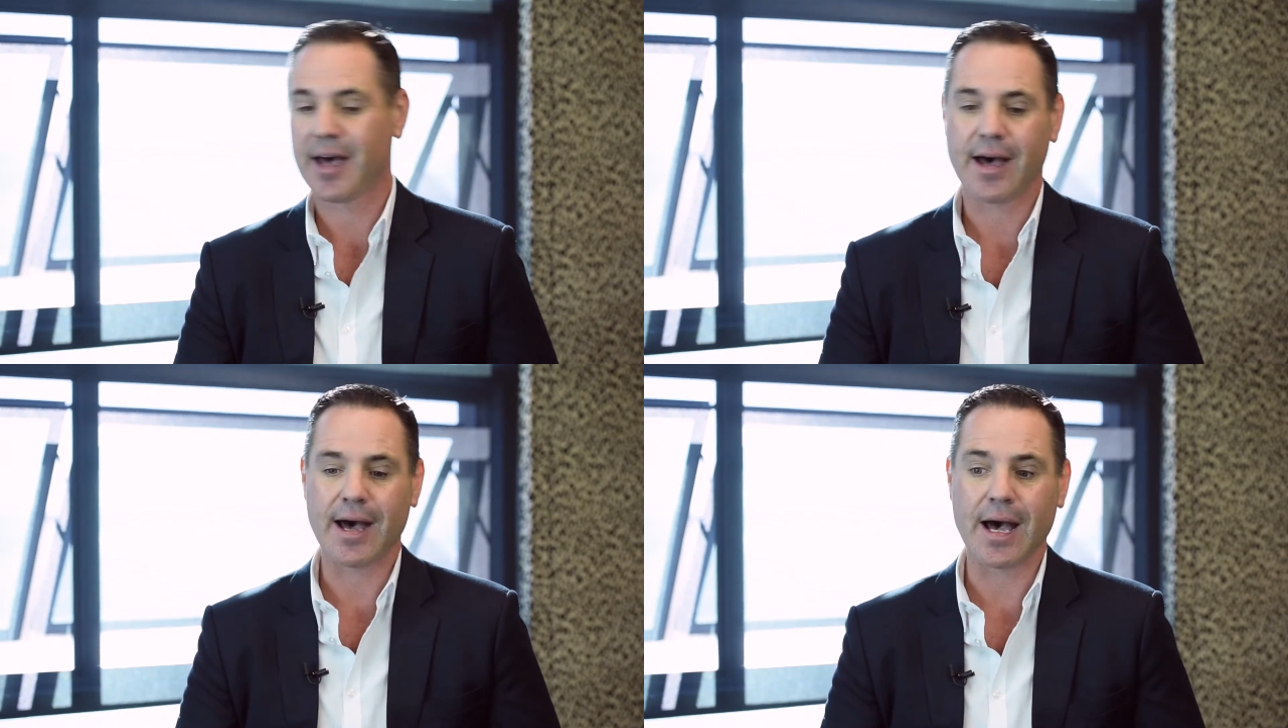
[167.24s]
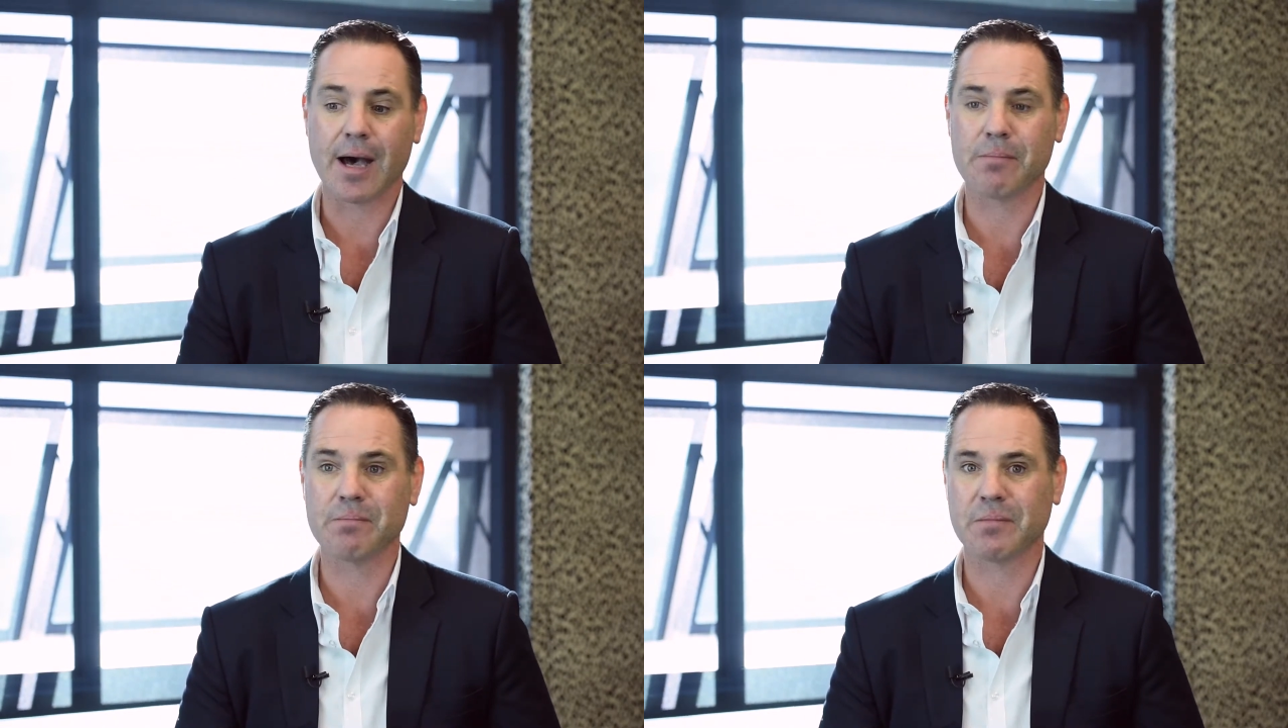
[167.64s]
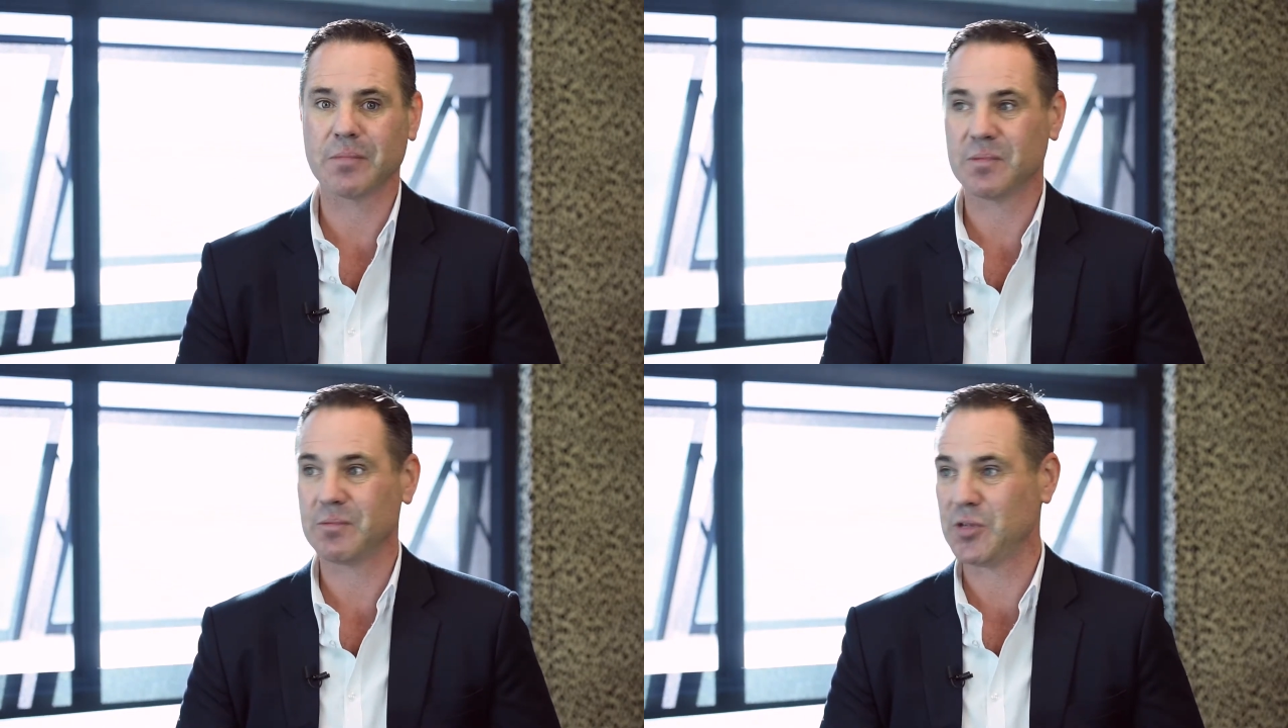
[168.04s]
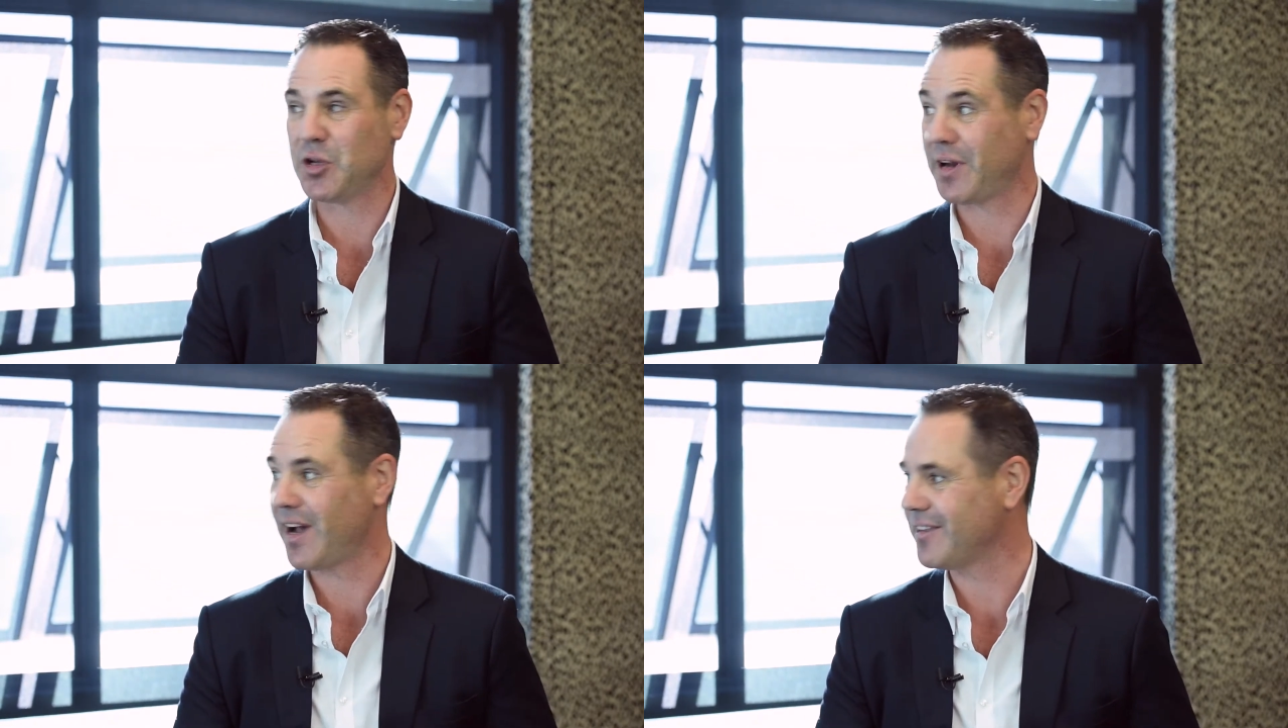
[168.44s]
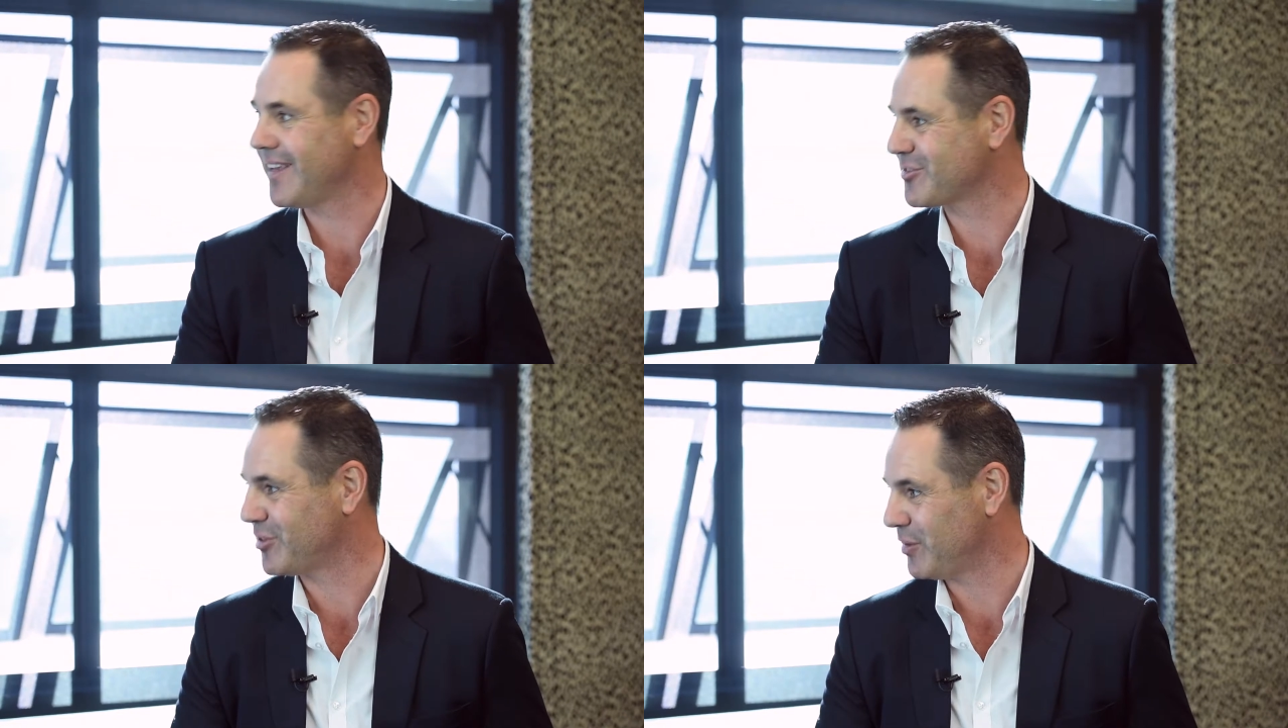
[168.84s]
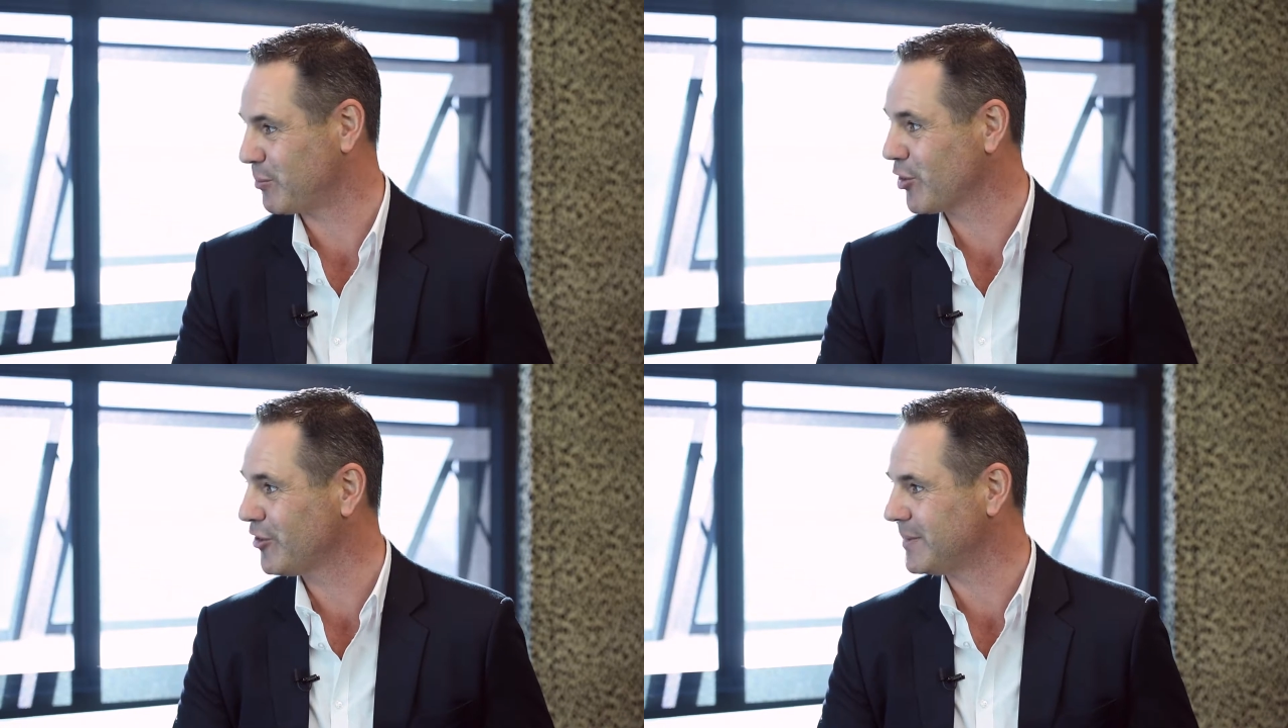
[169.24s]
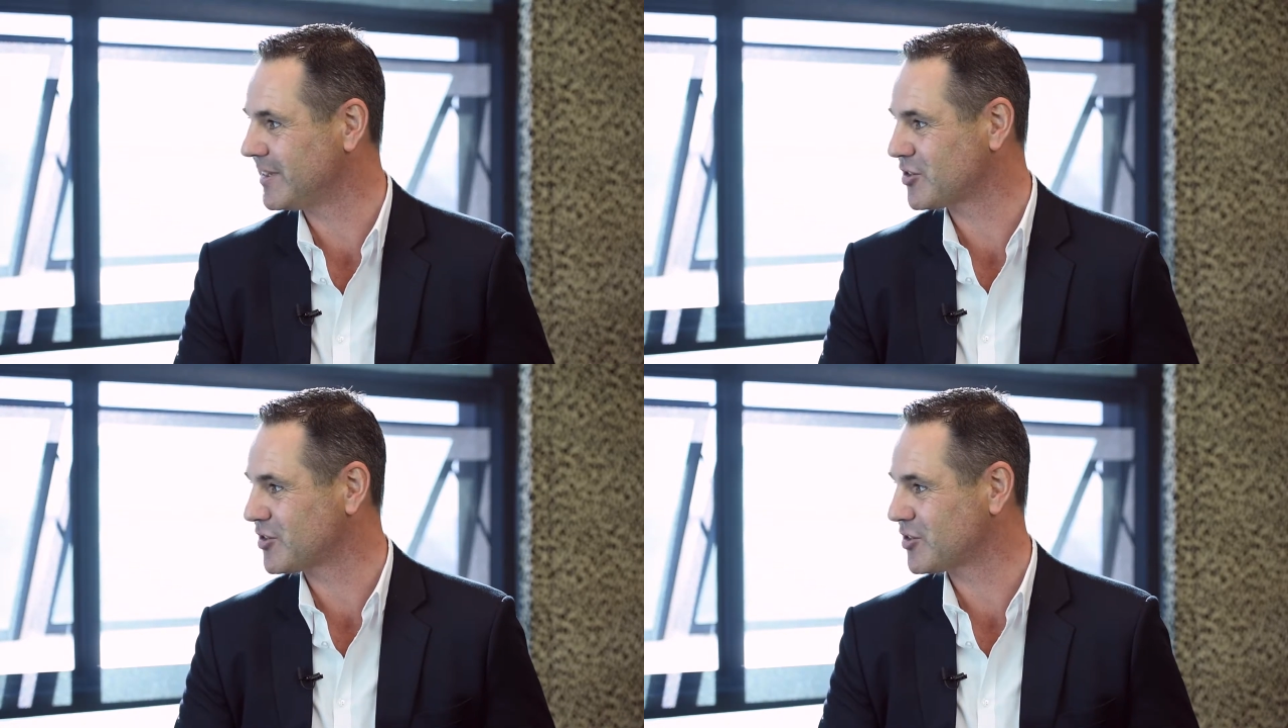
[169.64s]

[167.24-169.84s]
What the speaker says: You could argue that's not an improvement,